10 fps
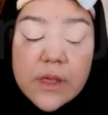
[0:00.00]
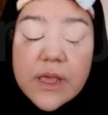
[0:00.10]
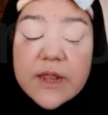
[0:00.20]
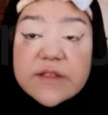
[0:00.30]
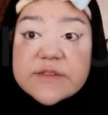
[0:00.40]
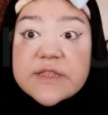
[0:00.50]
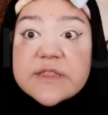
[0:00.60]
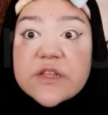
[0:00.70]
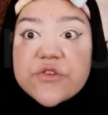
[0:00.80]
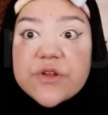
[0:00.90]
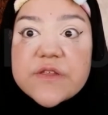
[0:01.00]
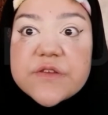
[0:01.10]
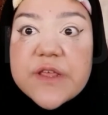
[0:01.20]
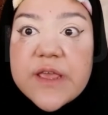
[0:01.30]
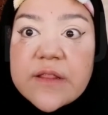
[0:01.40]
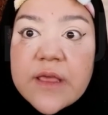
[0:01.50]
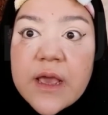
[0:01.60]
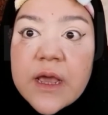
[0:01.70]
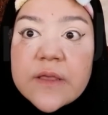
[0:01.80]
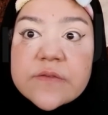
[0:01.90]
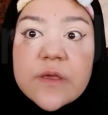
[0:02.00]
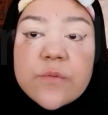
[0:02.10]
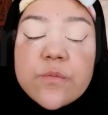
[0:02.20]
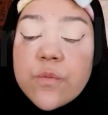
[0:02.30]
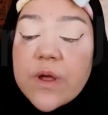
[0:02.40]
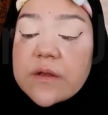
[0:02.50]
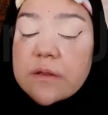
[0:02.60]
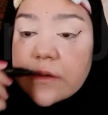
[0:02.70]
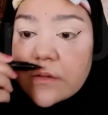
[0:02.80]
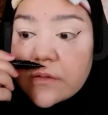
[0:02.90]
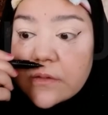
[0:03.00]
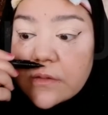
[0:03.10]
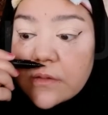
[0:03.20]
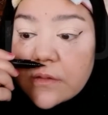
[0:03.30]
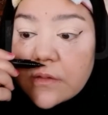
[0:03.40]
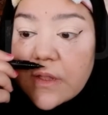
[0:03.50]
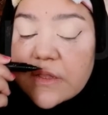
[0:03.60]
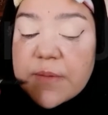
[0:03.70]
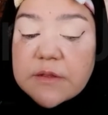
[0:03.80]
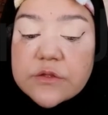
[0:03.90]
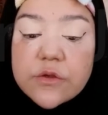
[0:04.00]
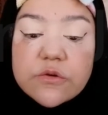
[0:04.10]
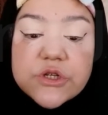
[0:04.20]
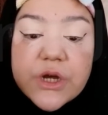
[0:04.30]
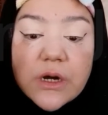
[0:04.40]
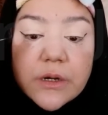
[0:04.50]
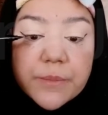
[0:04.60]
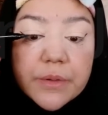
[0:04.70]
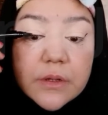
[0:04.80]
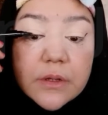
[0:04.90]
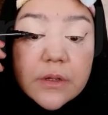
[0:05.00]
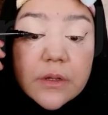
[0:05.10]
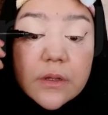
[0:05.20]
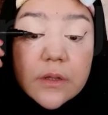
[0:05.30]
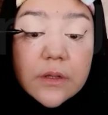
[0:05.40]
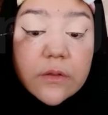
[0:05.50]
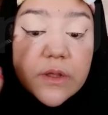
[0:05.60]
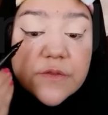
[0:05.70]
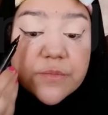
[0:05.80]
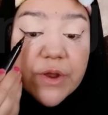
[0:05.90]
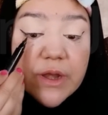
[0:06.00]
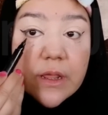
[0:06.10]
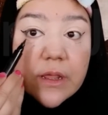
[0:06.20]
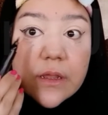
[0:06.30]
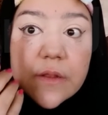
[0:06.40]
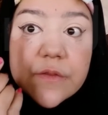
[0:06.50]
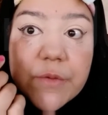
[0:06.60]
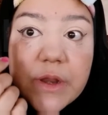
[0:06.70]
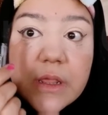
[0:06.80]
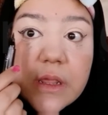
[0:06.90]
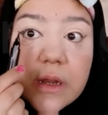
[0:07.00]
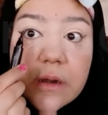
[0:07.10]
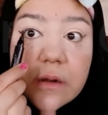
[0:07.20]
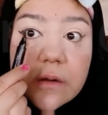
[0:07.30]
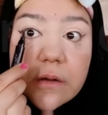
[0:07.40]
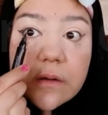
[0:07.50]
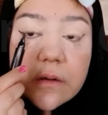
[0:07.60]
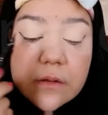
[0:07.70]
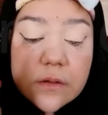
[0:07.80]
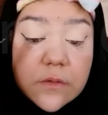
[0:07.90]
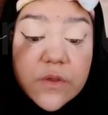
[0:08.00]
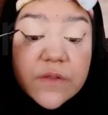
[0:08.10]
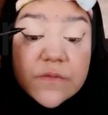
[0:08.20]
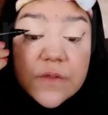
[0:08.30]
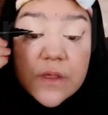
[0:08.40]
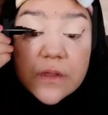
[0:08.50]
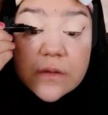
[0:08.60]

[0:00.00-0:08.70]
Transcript: And it's literally stinging the eyes. Like, what? It smells so sharp. Look, it's spreading. It's spreading here. You can see it.